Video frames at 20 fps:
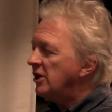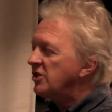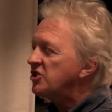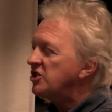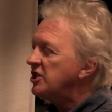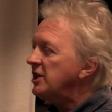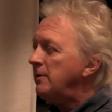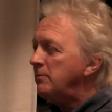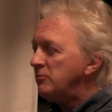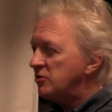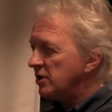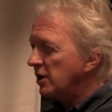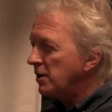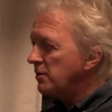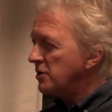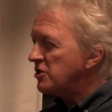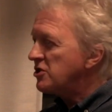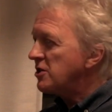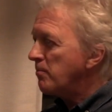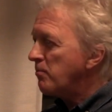seems
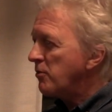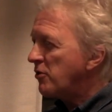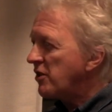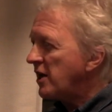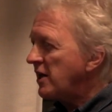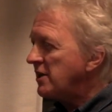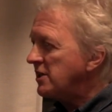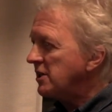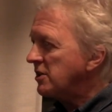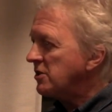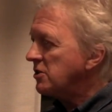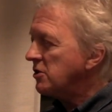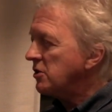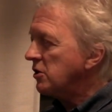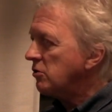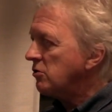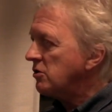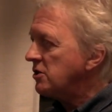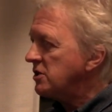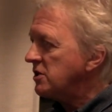unsympathetic to
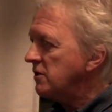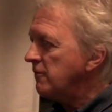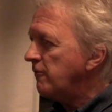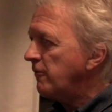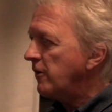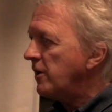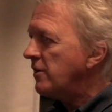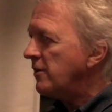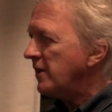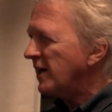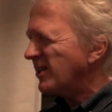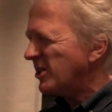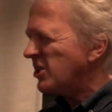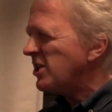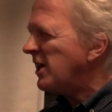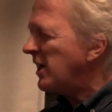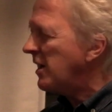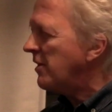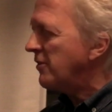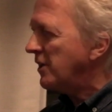the Christian faith.
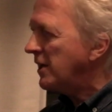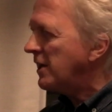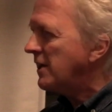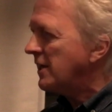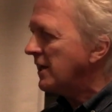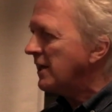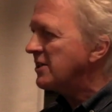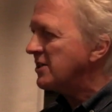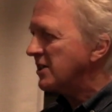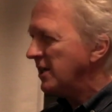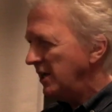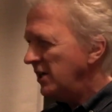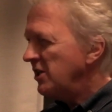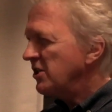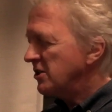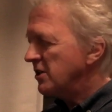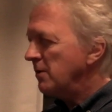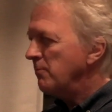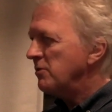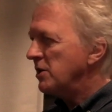Actually, I think that's
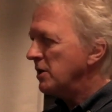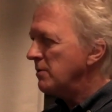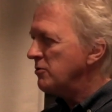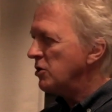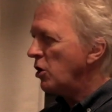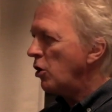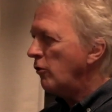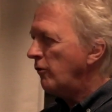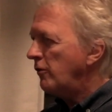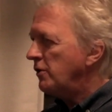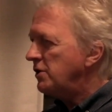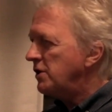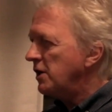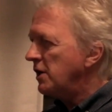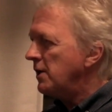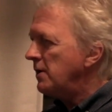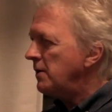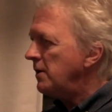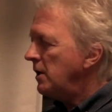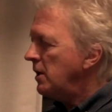sometimes
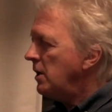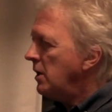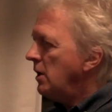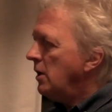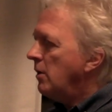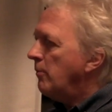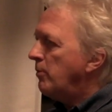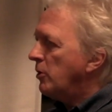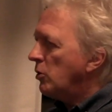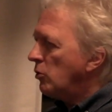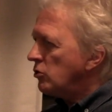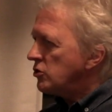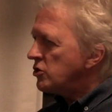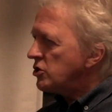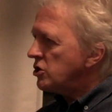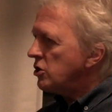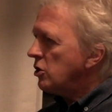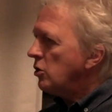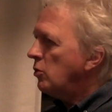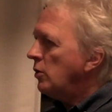overdone, but
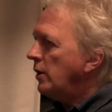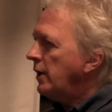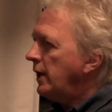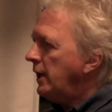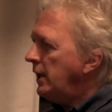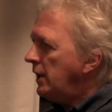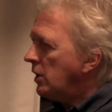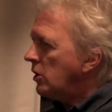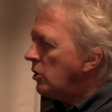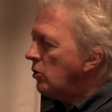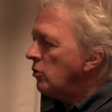also in a